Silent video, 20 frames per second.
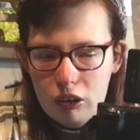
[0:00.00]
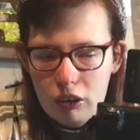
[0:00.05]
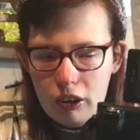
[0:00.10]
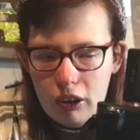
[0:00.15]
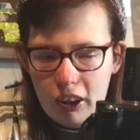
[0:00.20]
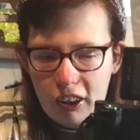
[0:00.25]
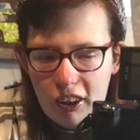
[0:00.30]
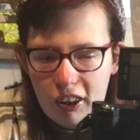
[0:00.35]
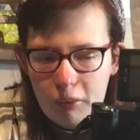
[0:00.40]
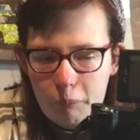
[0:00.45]

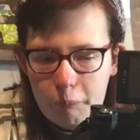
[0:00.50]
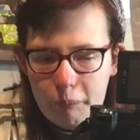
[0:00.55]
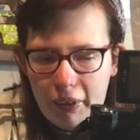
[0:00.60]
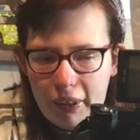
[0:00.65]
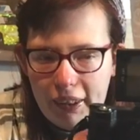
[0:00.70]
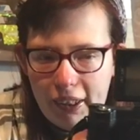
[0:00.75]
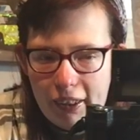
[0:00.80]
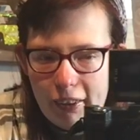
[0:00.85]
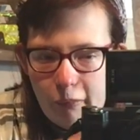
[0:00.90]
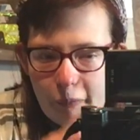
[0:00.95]
the
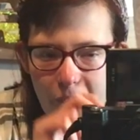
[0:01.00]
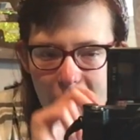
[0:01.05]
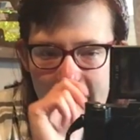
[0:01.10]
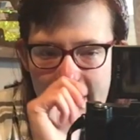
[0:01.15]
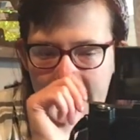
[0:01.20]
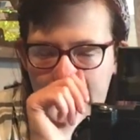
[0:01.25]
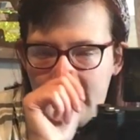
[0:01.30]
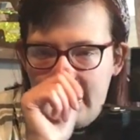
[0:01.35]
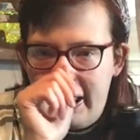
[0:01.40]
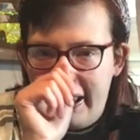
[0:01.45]
bit that you put
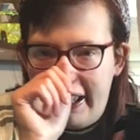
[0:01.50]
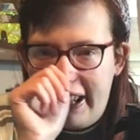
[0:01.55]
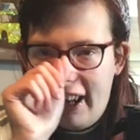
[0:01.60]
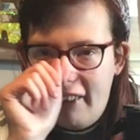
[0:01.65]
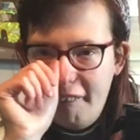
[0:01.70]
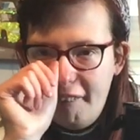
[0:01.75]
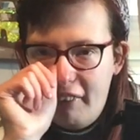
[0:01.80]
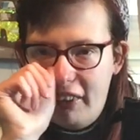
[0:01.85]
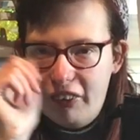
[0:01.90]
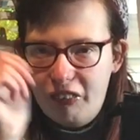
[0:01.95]
into the
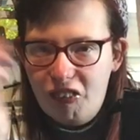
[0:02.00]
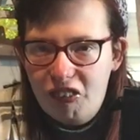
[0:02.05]
camera.